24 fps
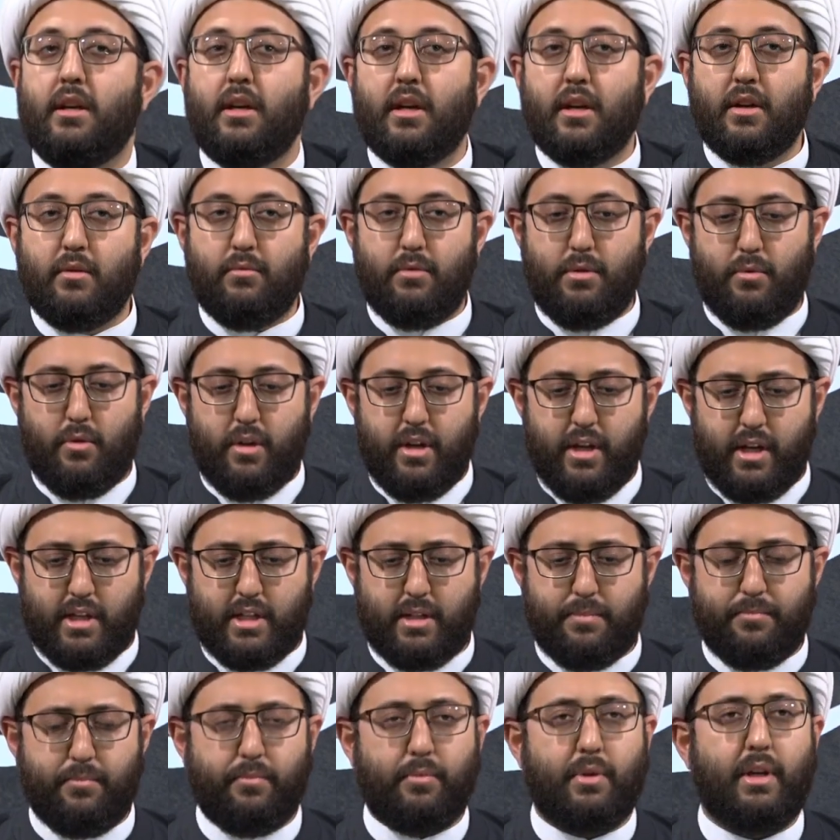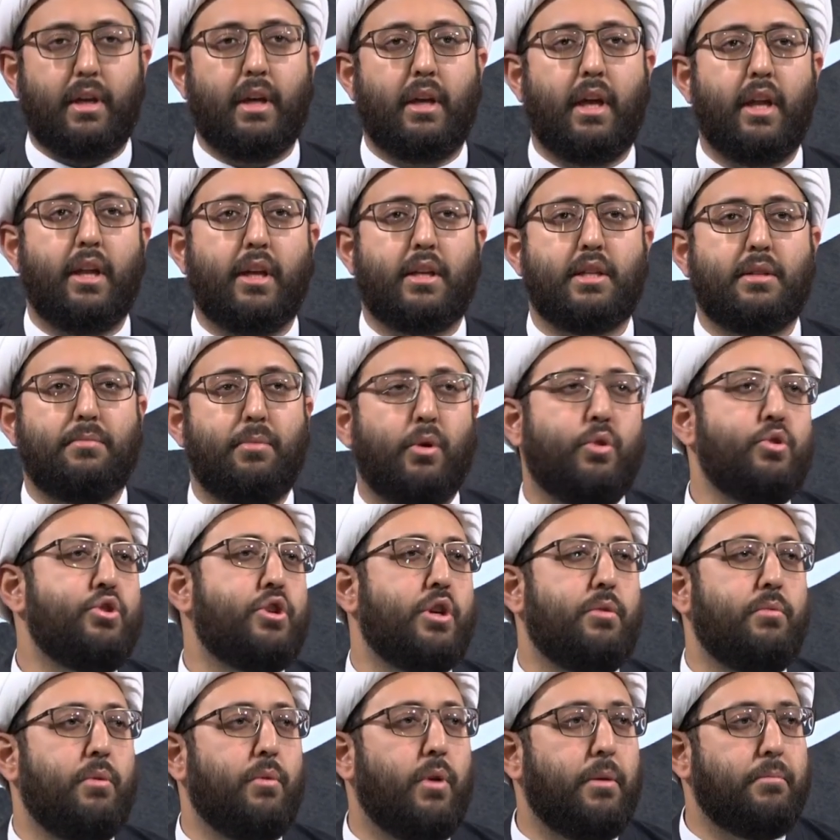We want to get exposure.
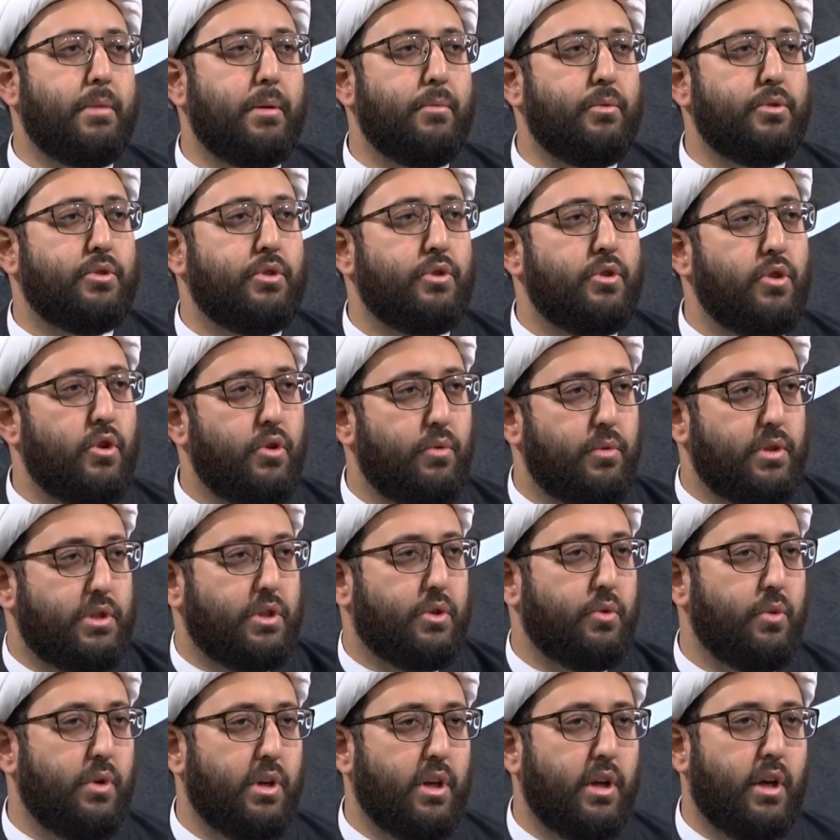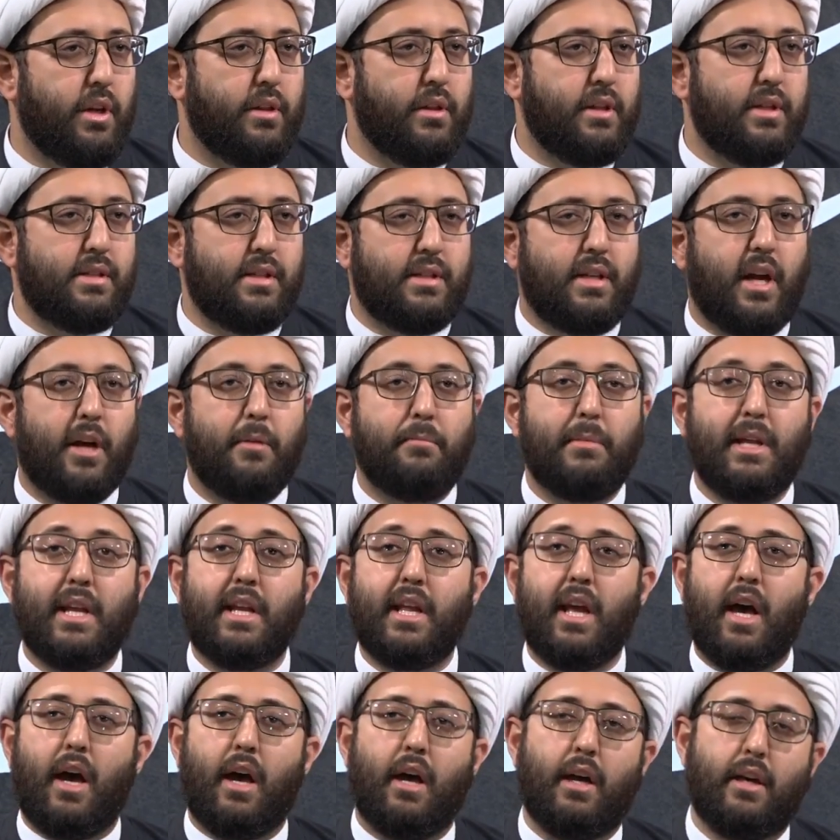We want people to know what's going on. This is our media.